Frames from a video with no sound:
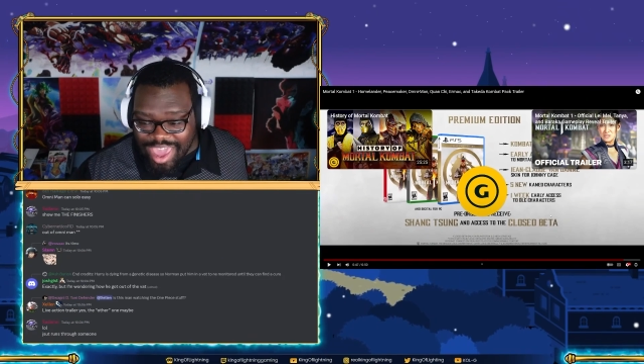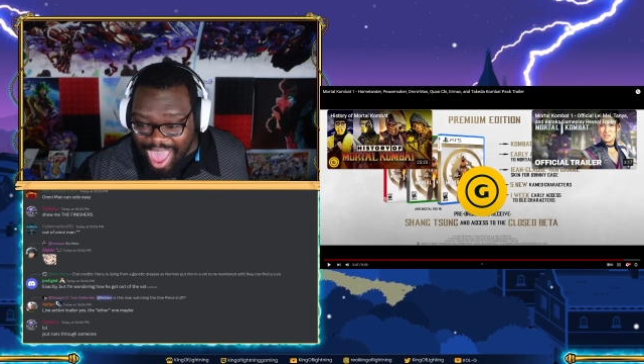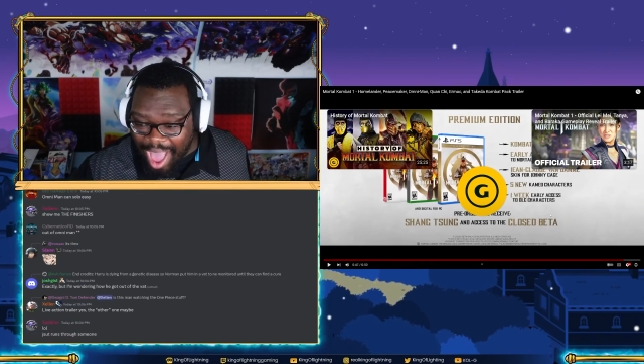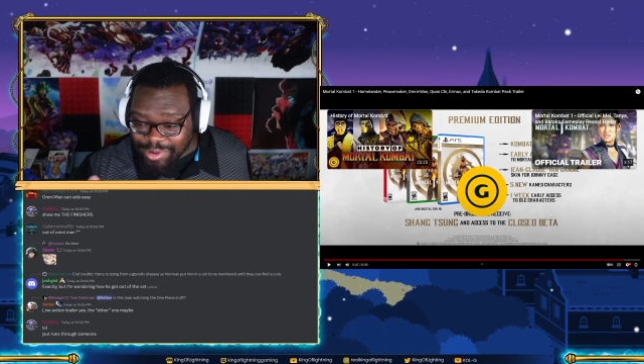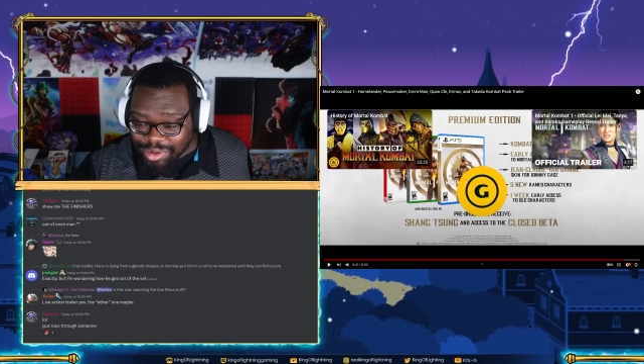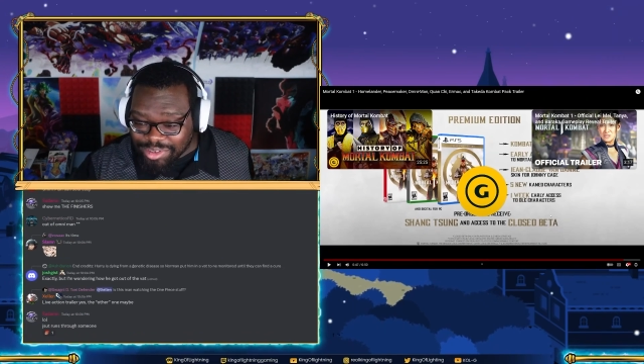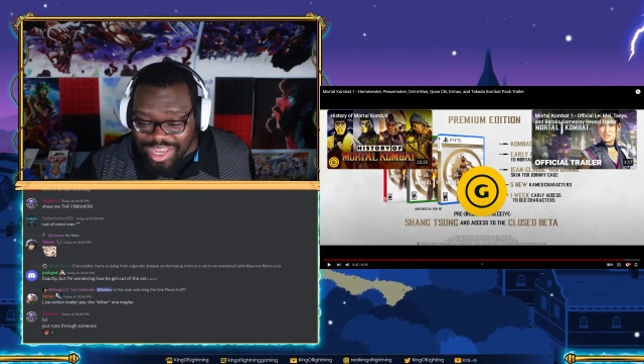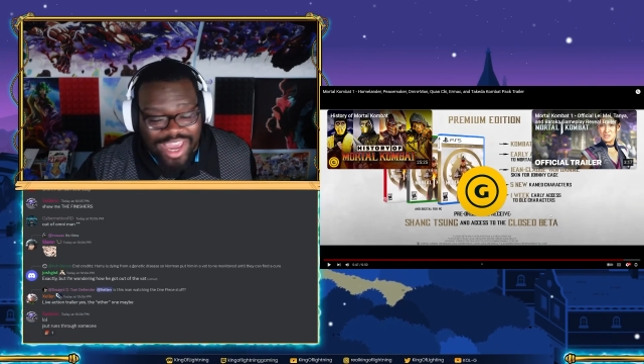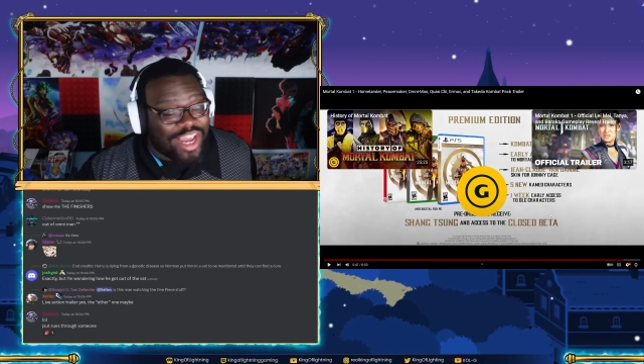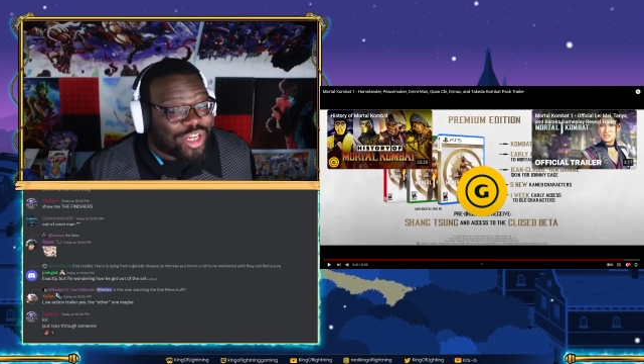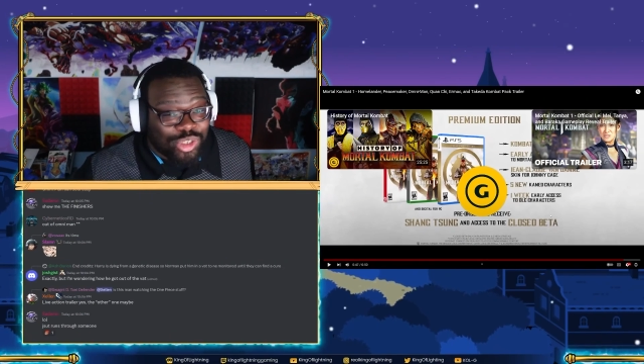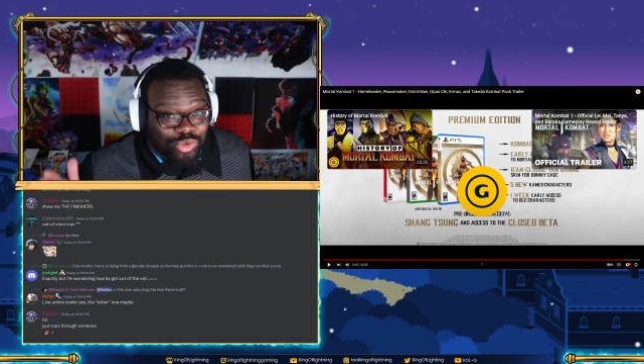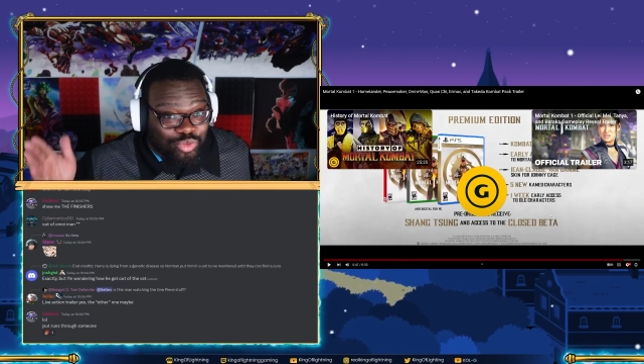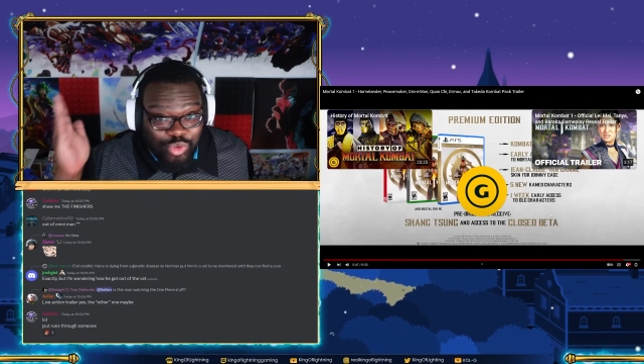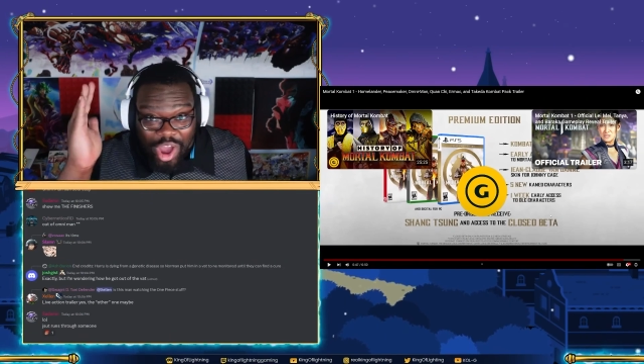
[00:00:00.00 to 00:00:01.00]
Yeah, I'm just saying
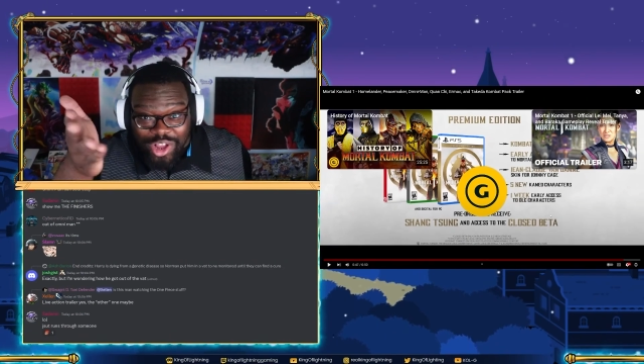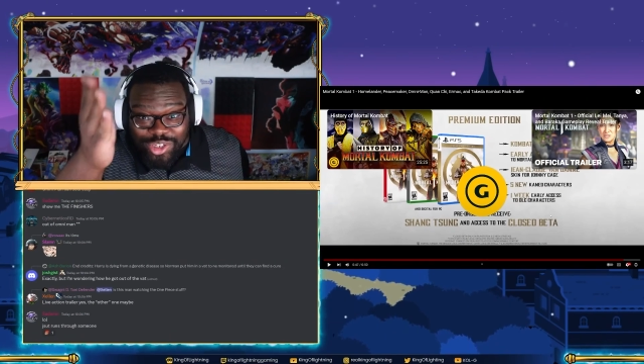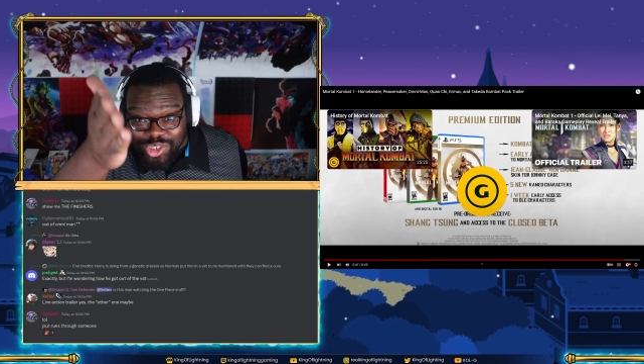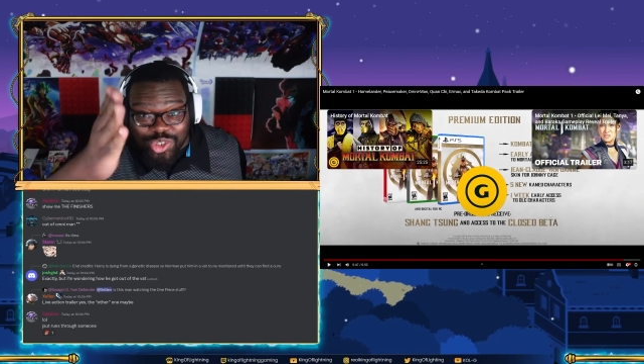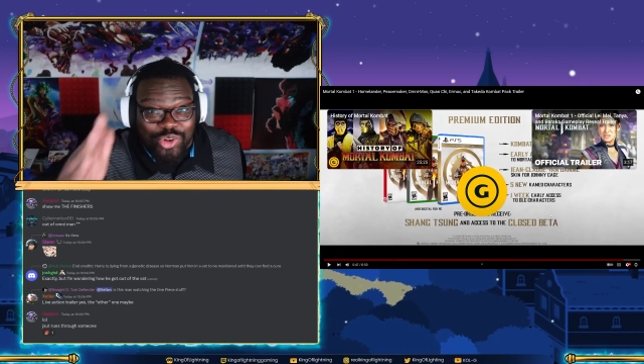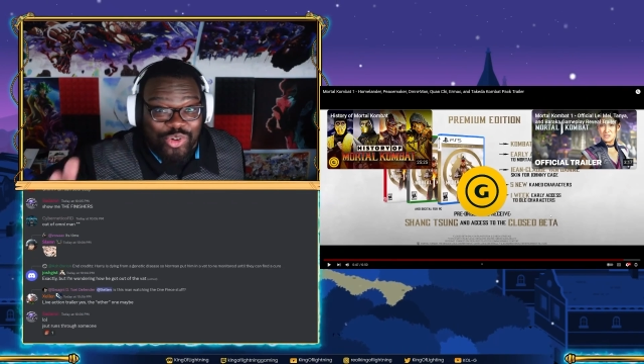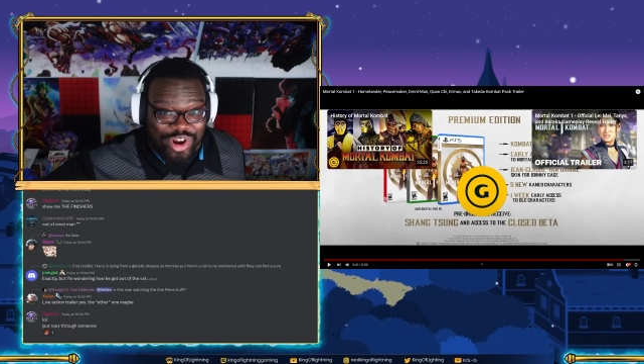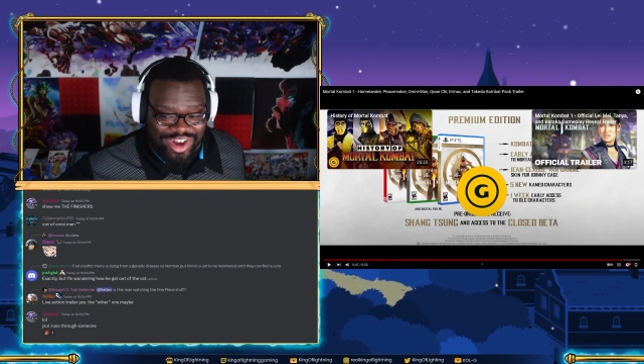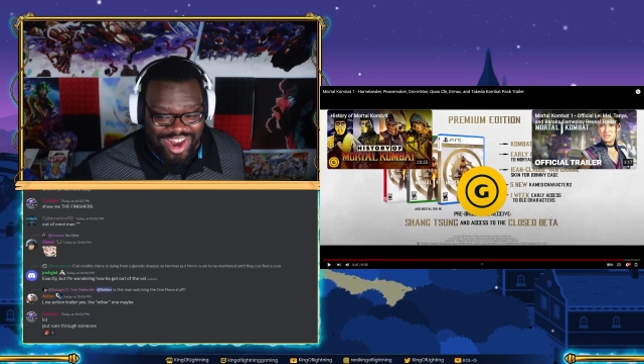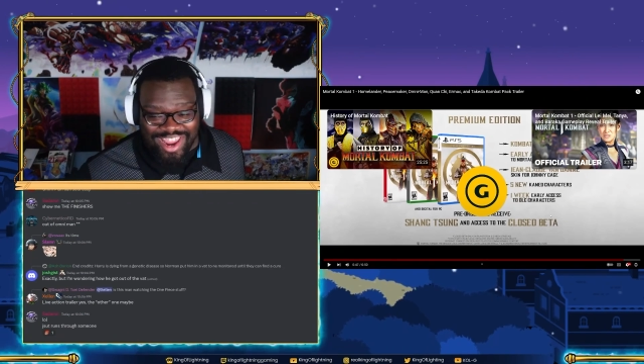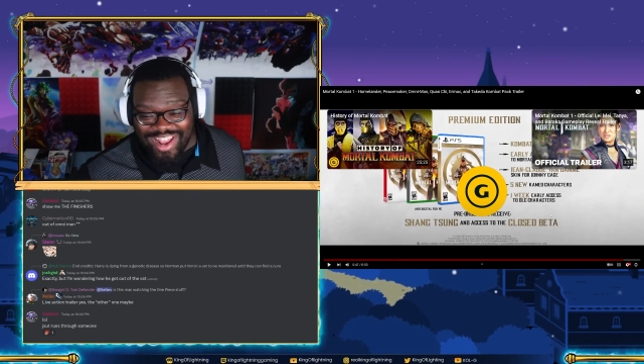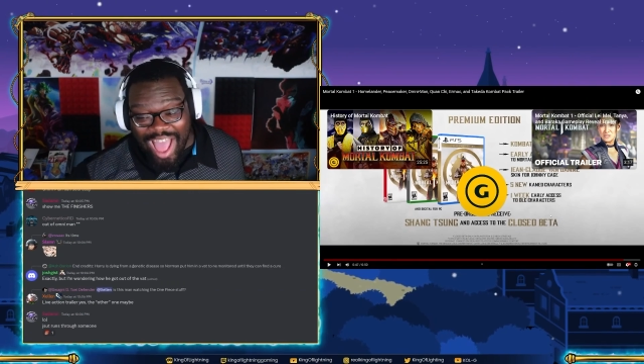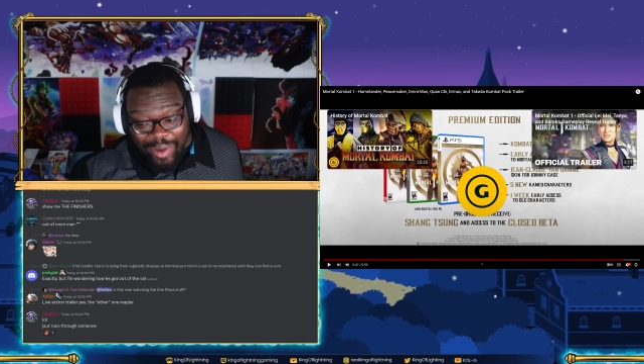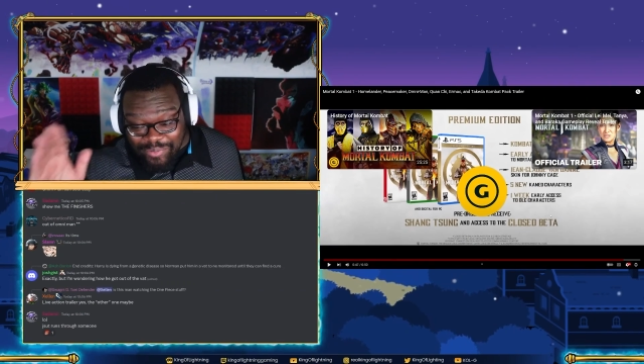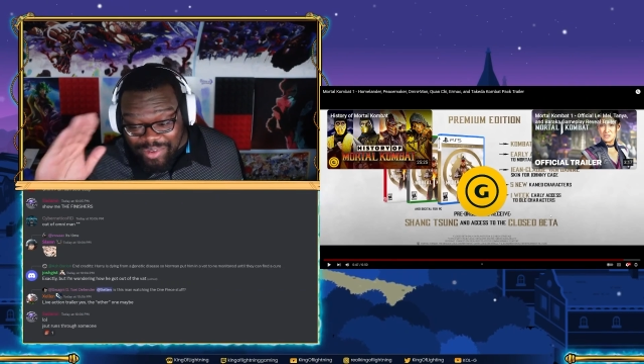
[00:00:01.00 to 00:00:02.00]
he just runs through a nigga.